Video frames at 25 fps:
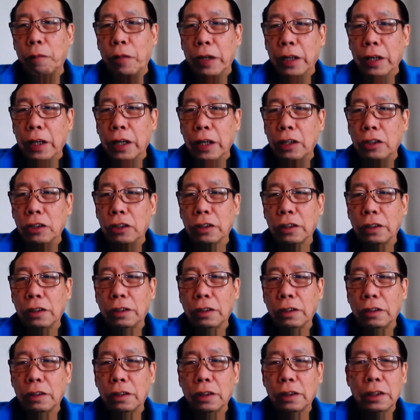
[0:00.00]

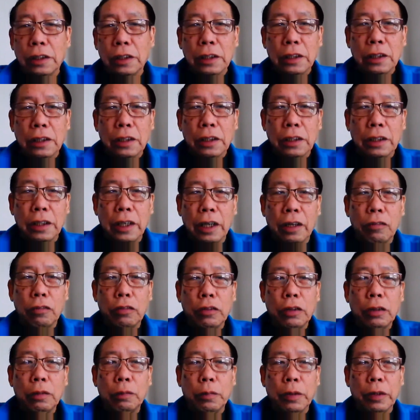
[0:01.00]
application.
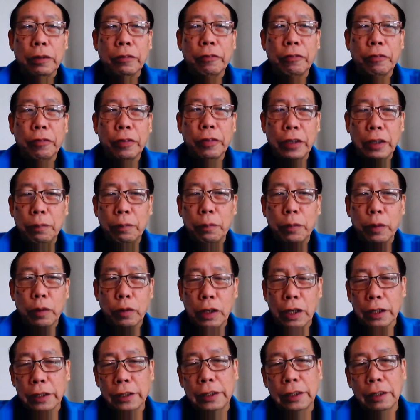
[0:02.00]
There would be free
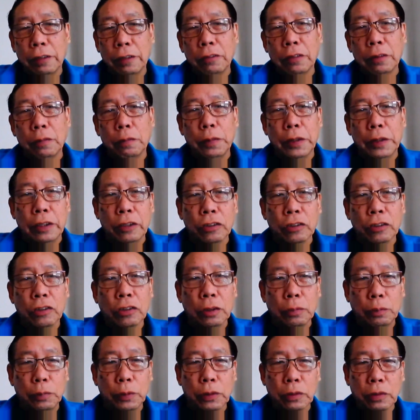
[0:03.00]
products that will be
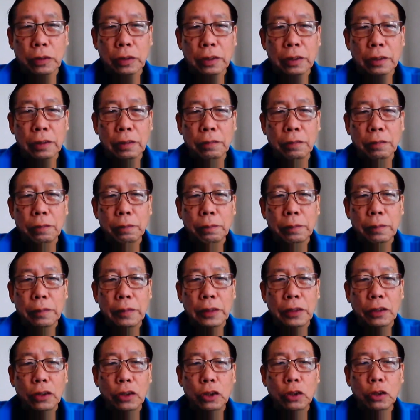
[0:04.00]
distributed
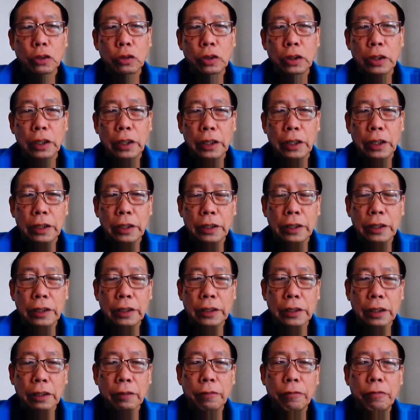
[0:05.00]
so that it
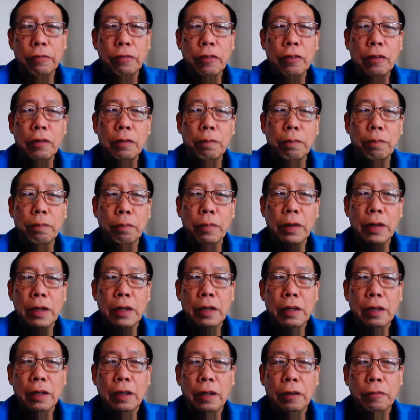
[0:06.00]
is a form
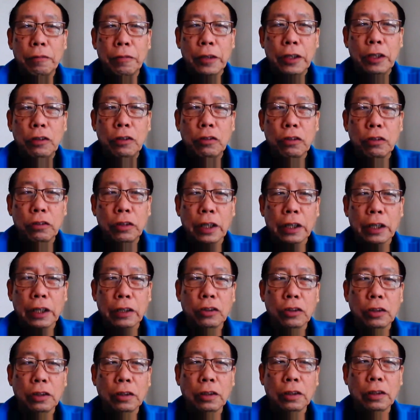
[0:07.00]
of
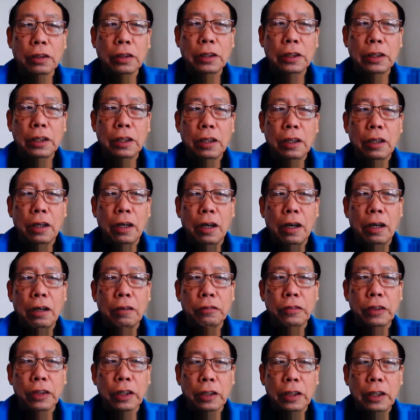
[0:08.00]
introduction
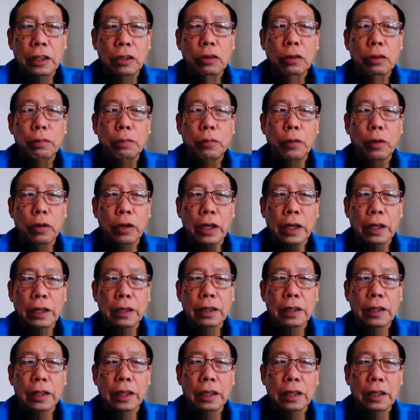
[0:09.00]
of the new
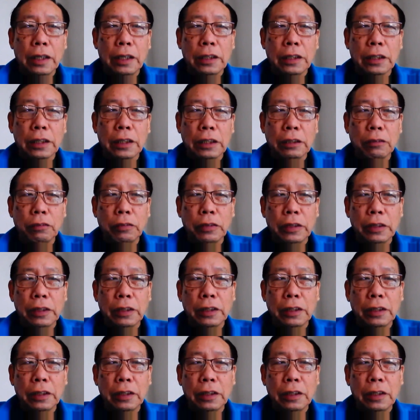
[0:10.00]
product that is
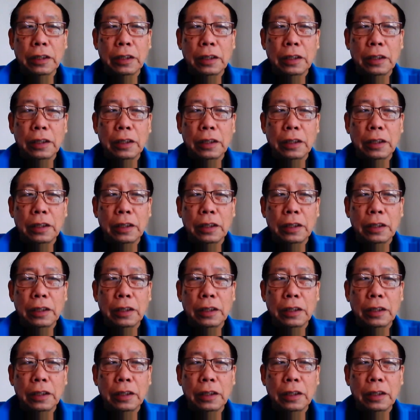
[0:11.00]
given.